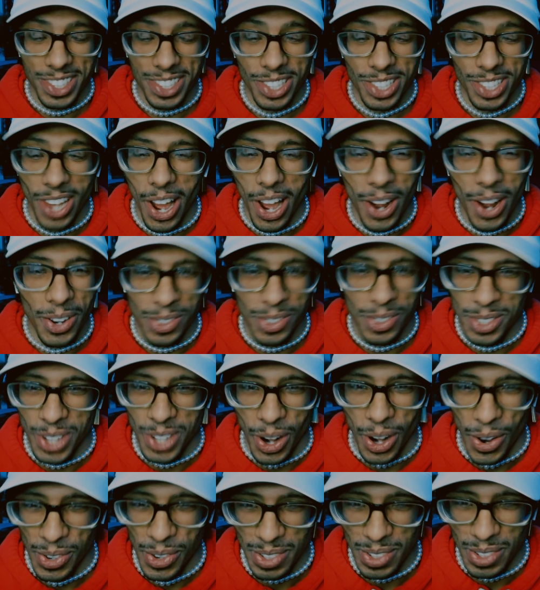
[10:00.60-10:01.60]
no,
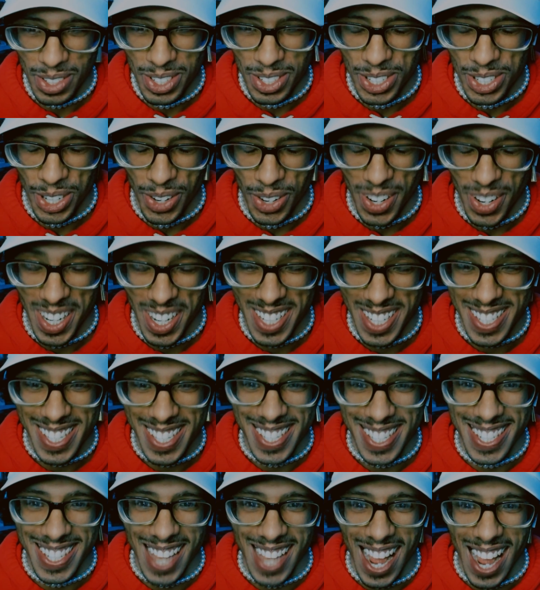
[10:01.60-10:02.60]
don't do it.
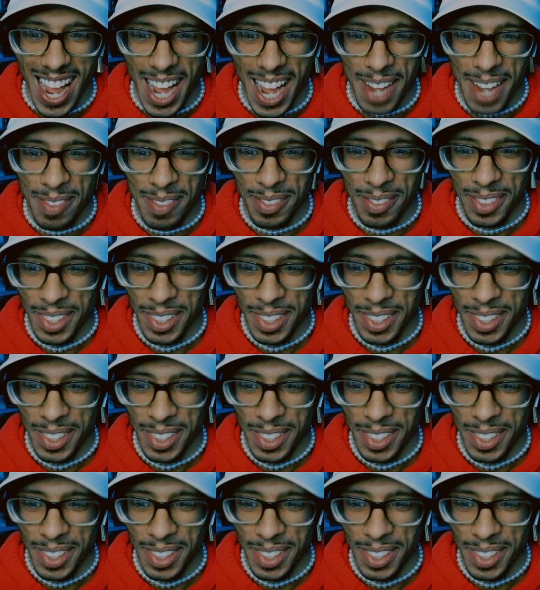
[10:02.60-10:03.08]
Stop.